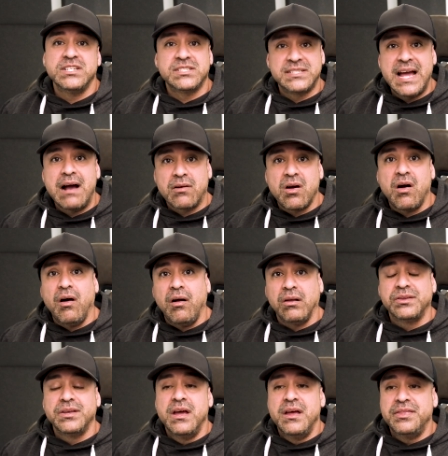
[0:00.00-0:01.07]
is now
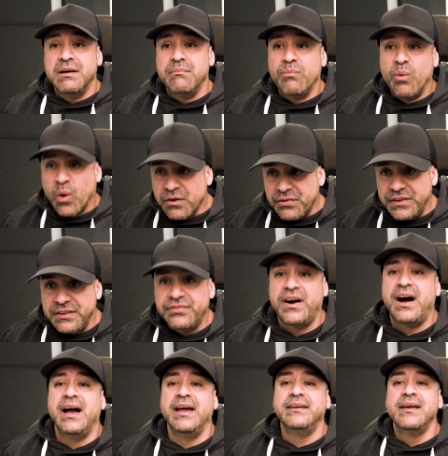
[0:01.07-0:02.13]
called the Morphe
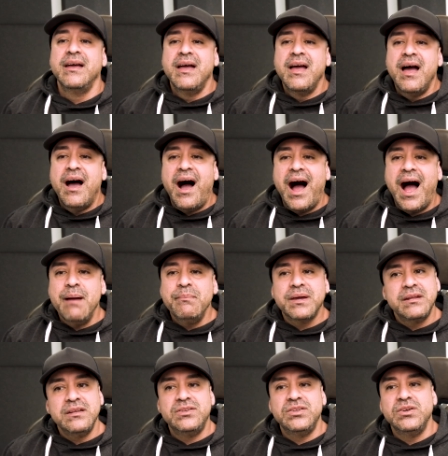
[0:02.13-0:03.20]
Find. I'm
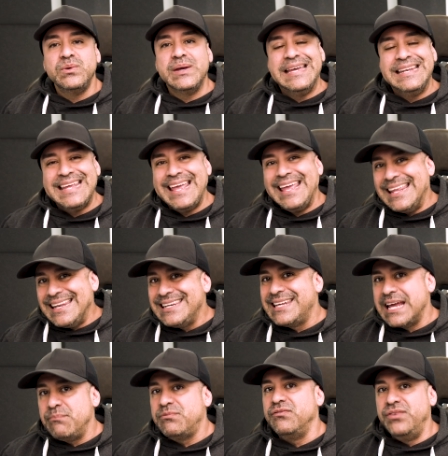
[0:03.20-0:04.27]
gonna do an
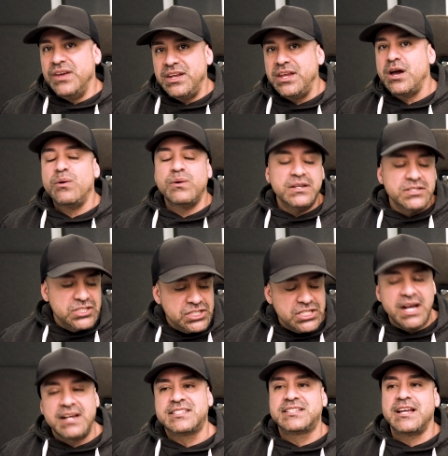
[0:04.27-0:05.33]
in-depth video
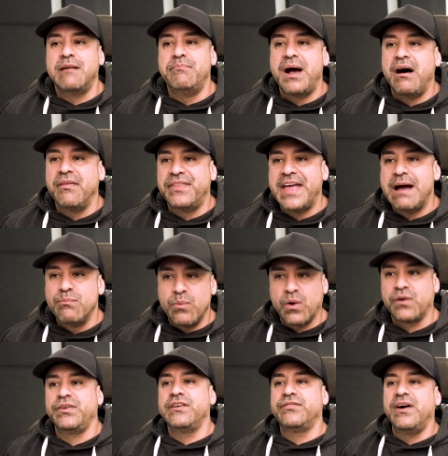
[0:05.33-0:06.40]
just about that
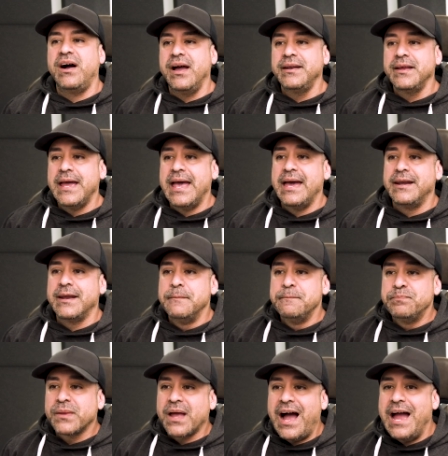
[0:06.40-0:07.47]
Morphe Find, and
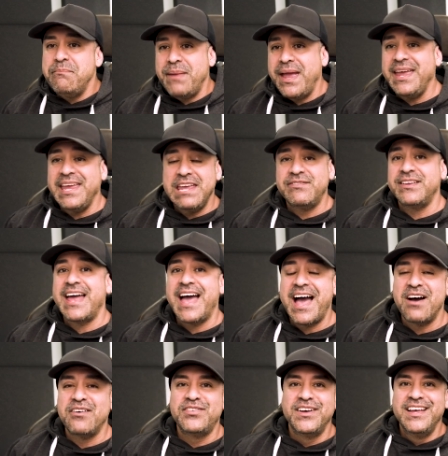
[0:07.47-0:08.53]
I may even
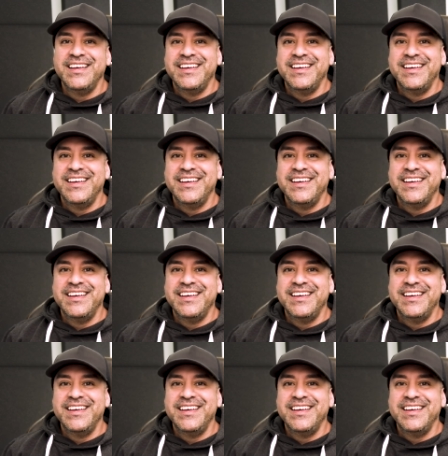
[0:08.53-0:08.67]
have